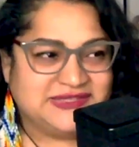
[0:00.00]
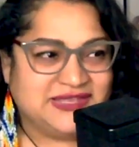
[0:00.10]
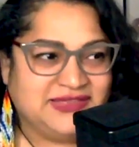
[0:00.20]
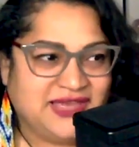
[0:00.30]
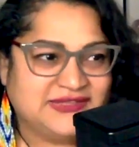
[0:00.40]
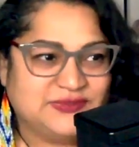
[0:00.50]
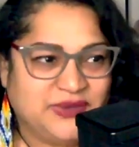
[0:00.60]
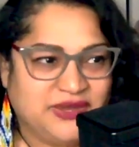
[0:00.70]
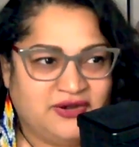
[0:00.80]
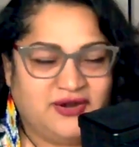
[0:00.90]
that that's
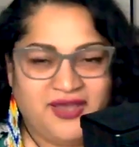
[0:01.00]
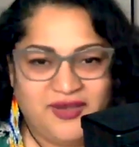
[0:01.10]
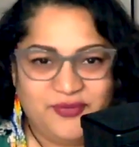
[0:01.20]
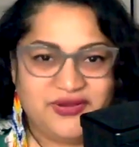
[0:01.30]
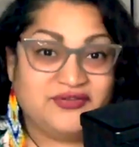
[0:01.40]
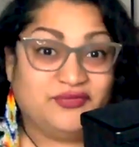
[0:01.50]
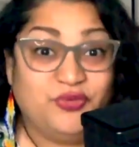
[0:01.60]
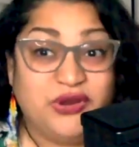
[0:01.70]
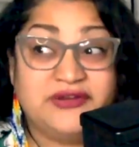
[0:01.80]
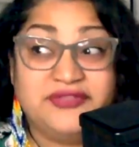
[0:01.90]
where
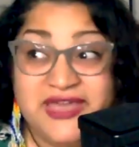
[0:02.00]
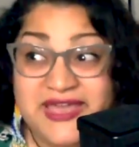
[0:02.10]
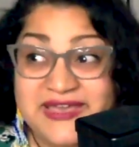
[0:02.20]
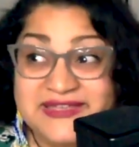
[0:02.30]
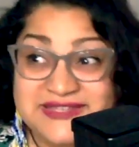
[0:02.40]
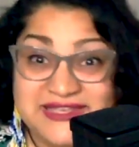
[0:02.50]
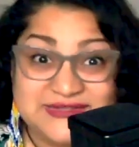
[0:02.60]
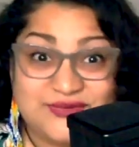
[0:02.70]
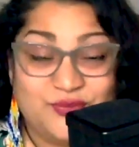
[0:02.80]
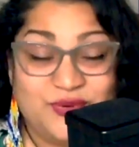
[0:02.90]
they
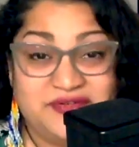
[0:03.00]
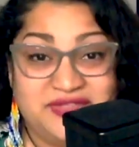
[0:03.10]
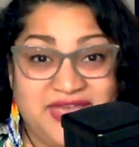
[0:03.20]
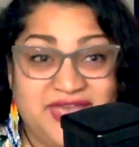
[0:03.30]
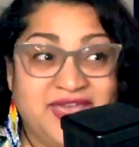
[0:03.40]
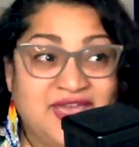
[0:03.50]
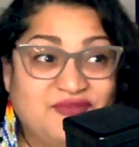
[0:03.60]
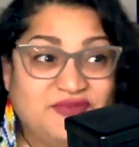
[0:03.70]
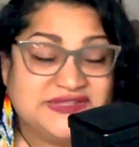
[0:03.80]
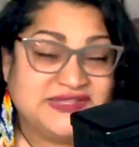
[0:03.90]
exist, or where they
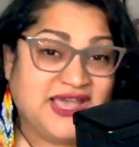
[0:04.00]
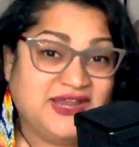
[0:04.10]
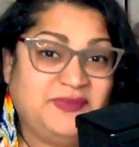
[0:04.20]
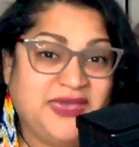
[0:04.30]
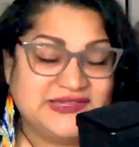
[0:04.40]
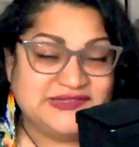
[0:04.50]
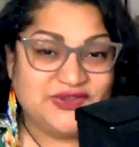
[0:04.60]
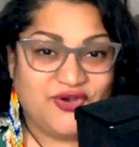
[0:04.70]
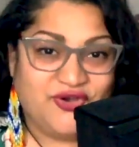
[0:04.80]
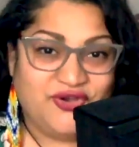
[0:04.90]
reside, based
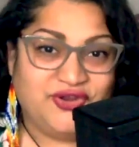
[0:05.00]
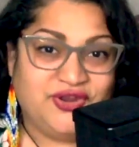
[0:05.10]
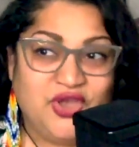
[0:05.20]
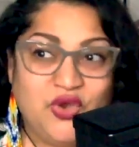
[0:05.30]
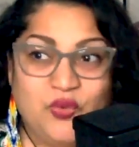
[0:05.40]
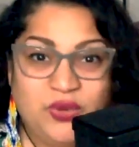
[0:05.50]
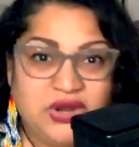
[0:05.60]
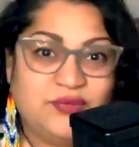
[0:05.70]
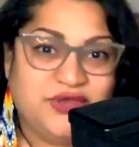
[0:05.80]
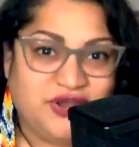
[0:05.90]
on
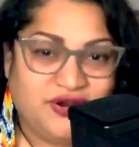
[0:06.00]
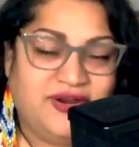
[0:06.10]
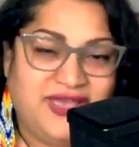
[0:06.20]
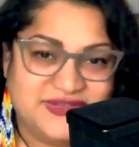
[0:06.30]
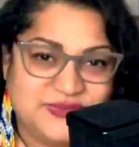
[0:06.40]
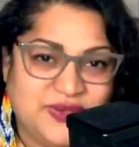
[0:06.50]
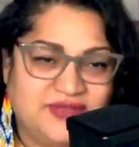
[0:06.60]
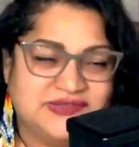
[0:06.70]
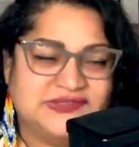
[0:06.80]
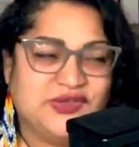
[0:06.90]
where we are as
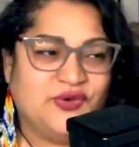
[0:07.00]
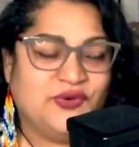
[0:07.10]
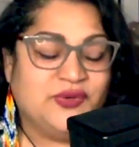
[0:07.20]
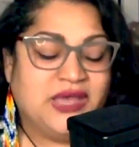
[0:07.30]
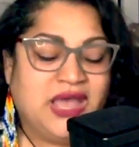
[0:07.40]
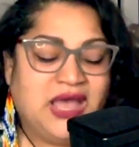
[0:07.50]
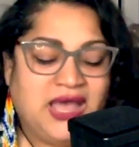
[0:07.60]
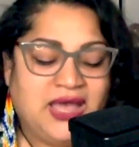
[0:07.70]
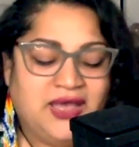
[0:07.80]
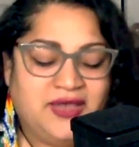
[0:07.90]
well. So
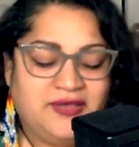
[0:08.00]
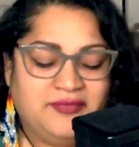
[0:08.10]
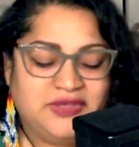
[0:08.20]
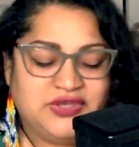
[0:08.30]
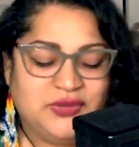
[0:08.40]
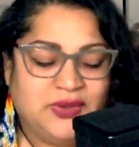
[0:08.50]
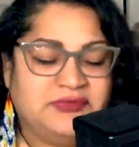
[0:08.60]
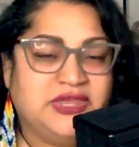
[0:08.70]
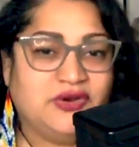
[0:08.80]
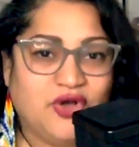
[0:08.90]
I'm
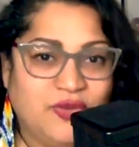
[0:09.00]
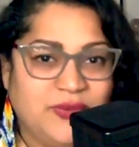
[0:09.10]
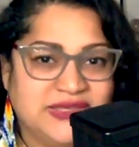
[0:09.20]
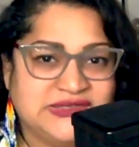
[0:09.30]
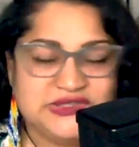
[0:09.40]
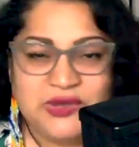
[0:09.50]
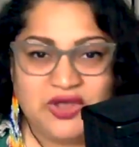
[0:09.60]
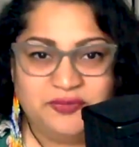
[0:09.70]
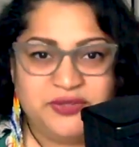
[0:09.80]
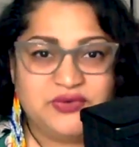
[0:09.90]
here always to
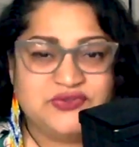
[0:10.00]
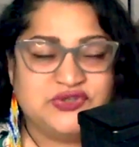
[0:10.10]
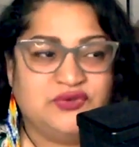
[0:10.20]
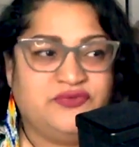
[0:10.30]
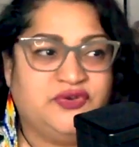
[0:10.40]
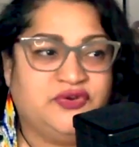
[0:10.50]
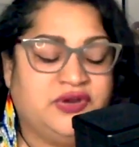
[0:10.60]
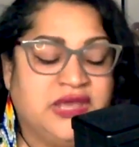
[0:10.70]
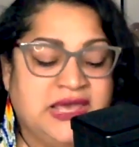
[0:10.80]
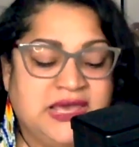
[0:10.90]
help you. So if you're
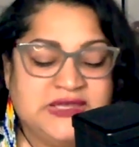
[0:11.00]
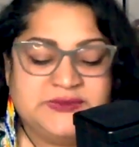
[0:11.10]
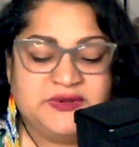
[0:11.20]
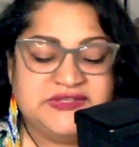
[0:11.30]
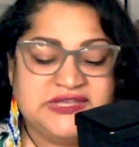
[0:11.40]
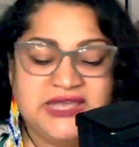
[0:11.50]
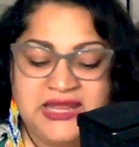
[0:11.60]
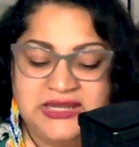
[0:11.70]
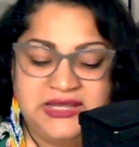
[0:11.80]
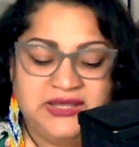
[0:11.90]
experiencing
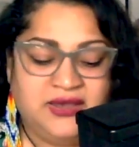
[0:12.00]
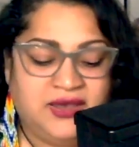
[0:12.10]
any